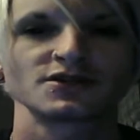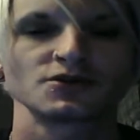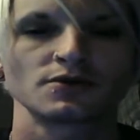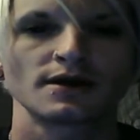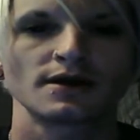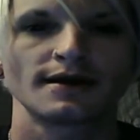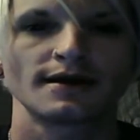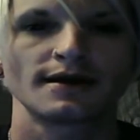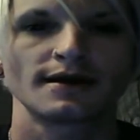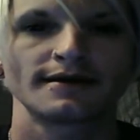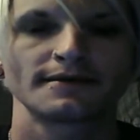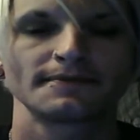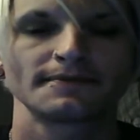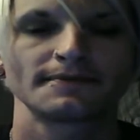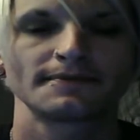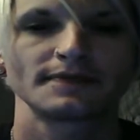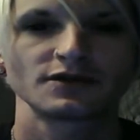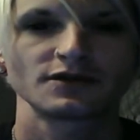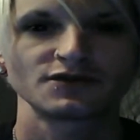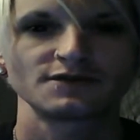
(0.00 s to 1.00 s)
your uh,
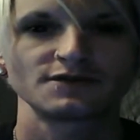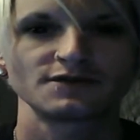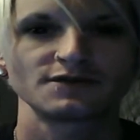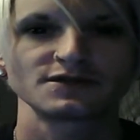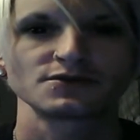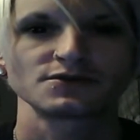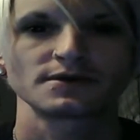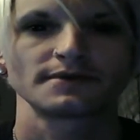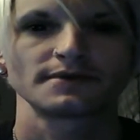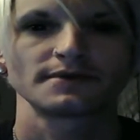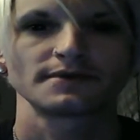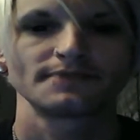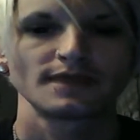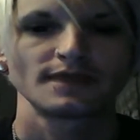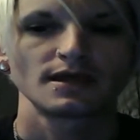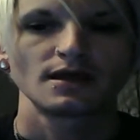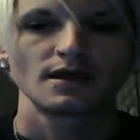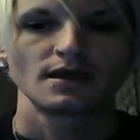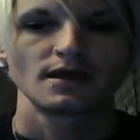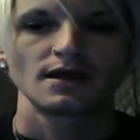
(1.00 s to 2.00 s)
your servitor.
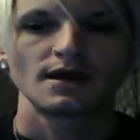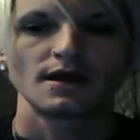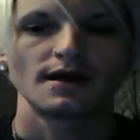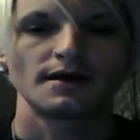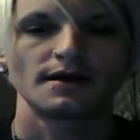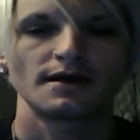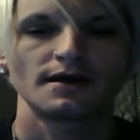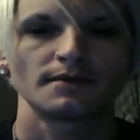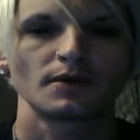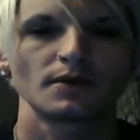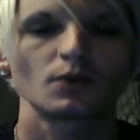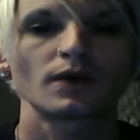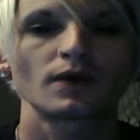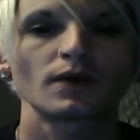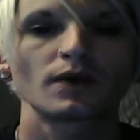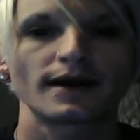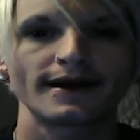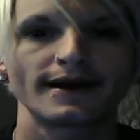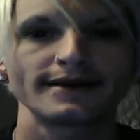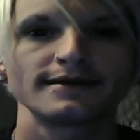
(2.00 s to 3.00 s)
Um, what
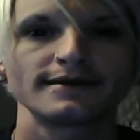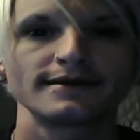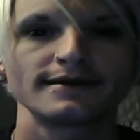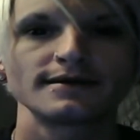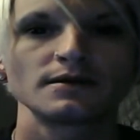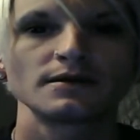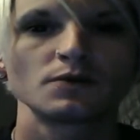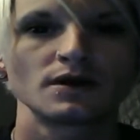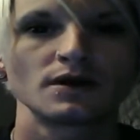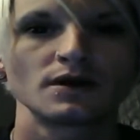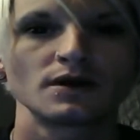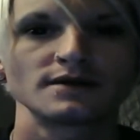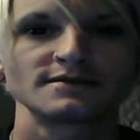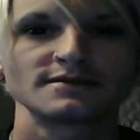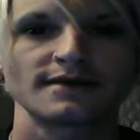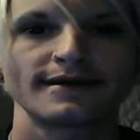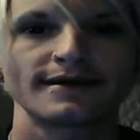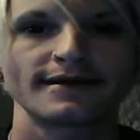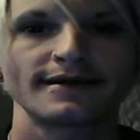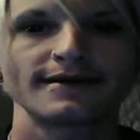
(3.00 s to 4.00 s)
I did
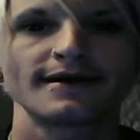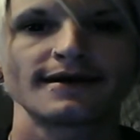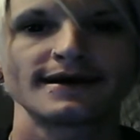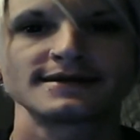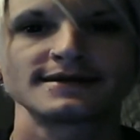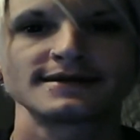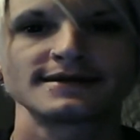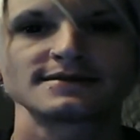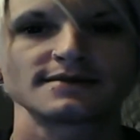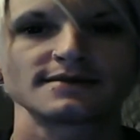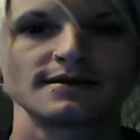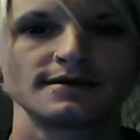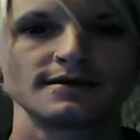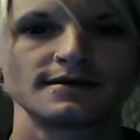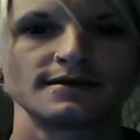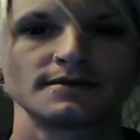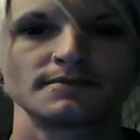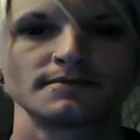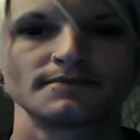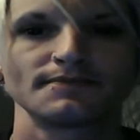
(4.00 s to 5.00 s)
was I got
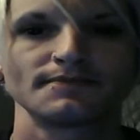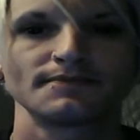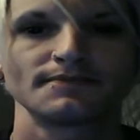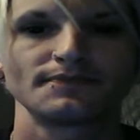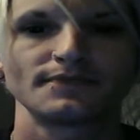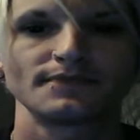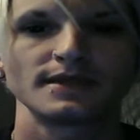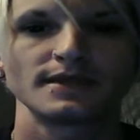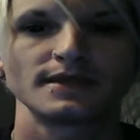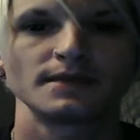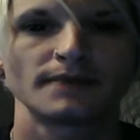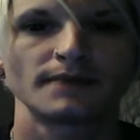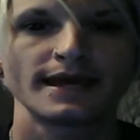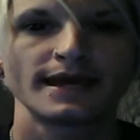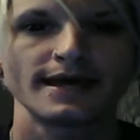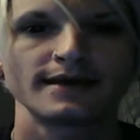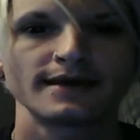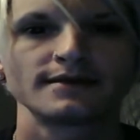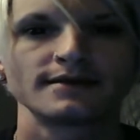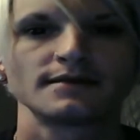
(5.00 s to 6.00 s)
um, in my
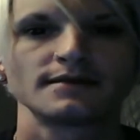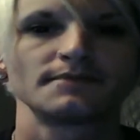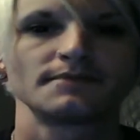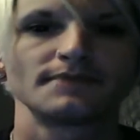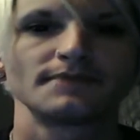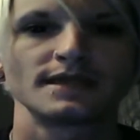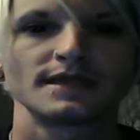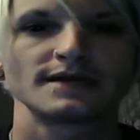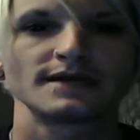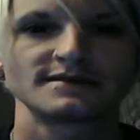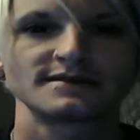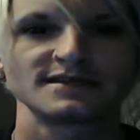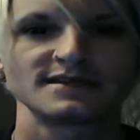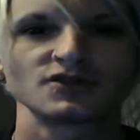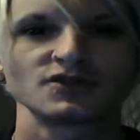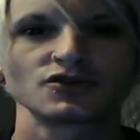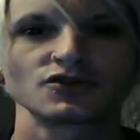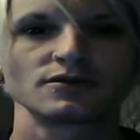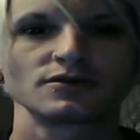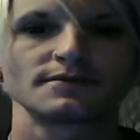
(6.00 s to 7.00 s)
head a
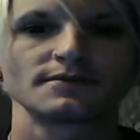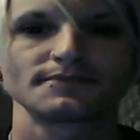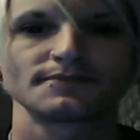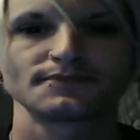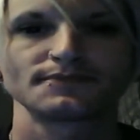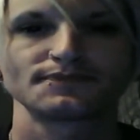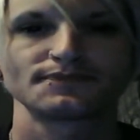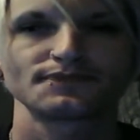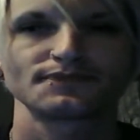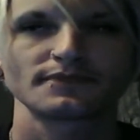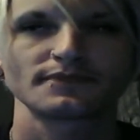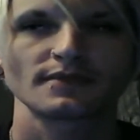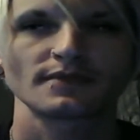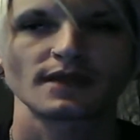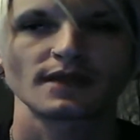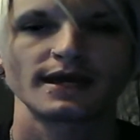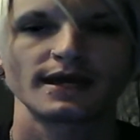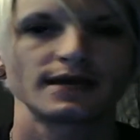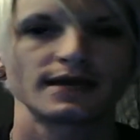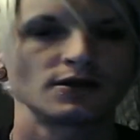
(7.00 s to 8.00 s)
sigil.
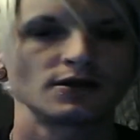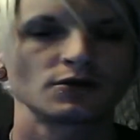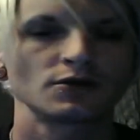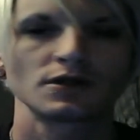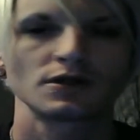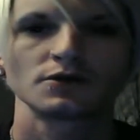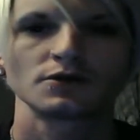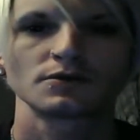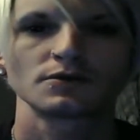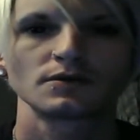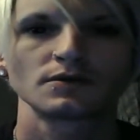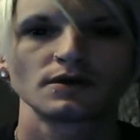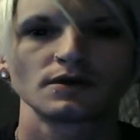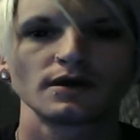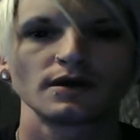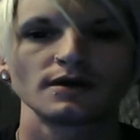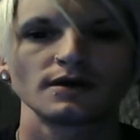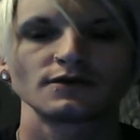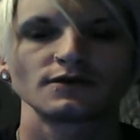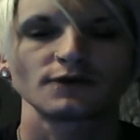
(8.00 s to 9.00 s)
I had no clue,
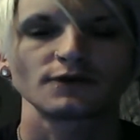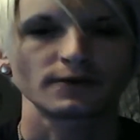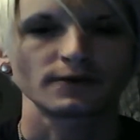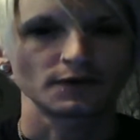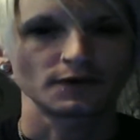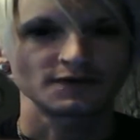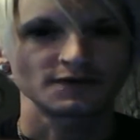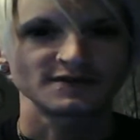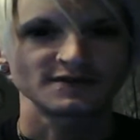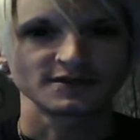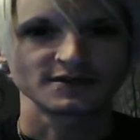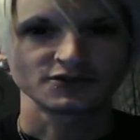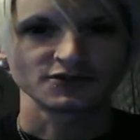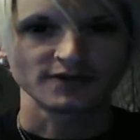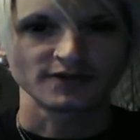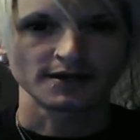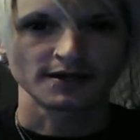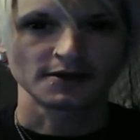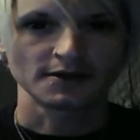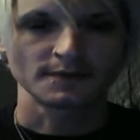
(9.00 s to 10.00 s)
so I wrote the sigil
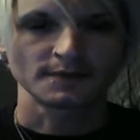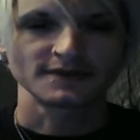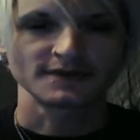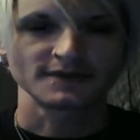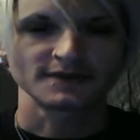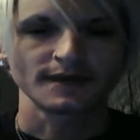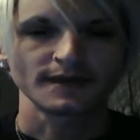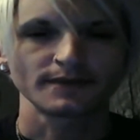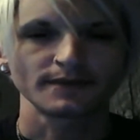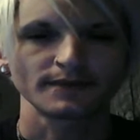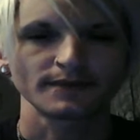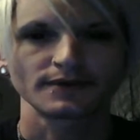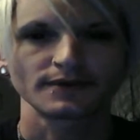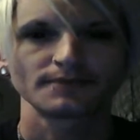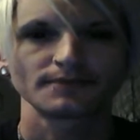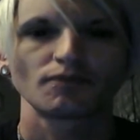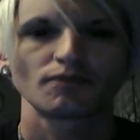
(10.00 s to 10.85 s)
down on a piece of paper.